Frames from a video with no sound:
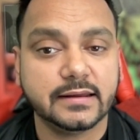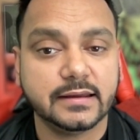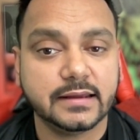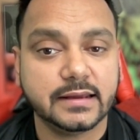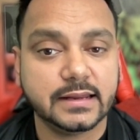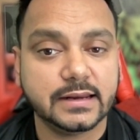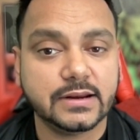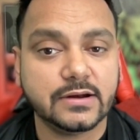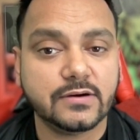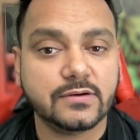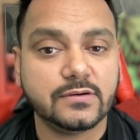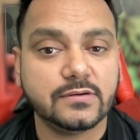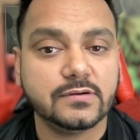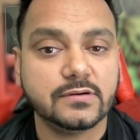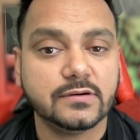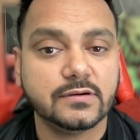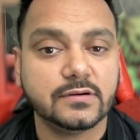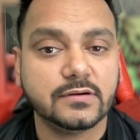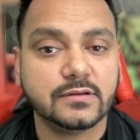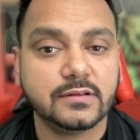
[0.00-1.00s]
you know,
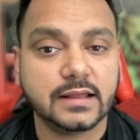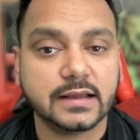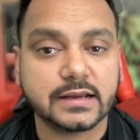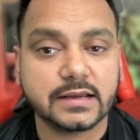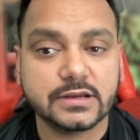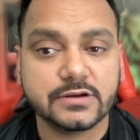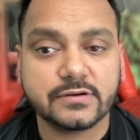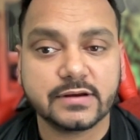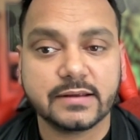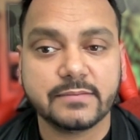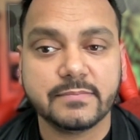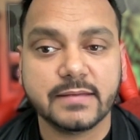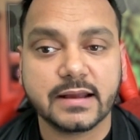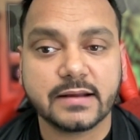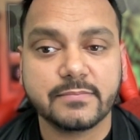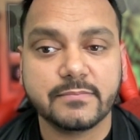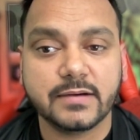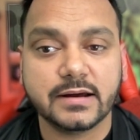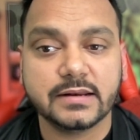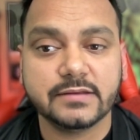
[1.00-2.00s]
like you can
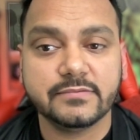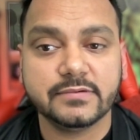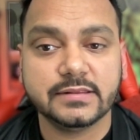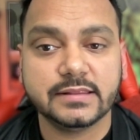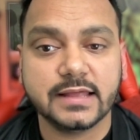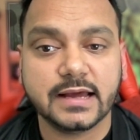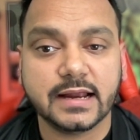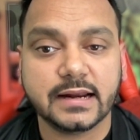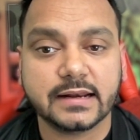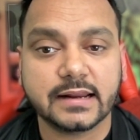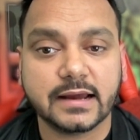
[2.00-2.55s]
make money with that.